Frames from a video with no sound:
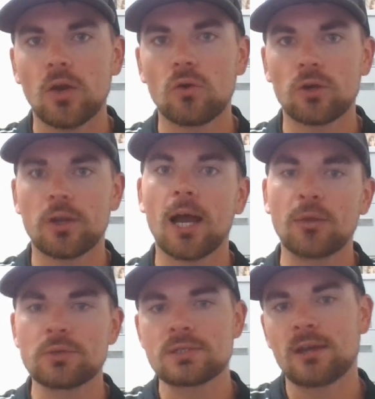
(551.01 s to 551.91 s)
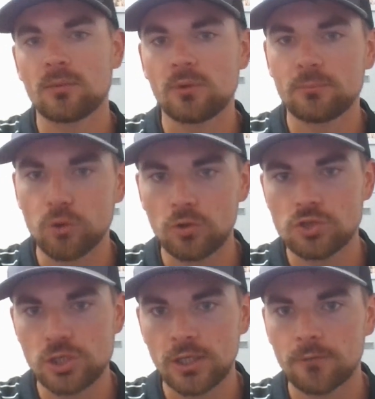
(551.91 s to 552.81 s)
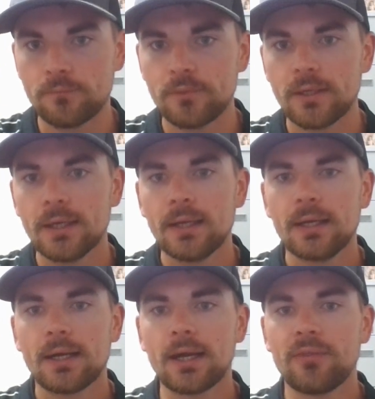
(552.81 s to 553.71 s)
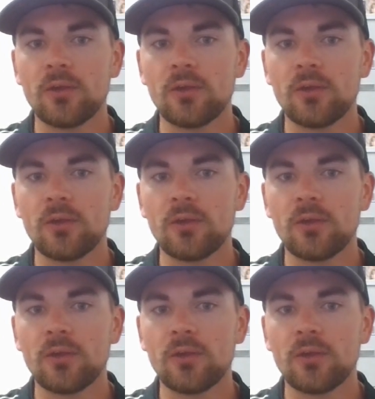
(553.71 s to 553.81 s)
or a non-retirement brokerage account.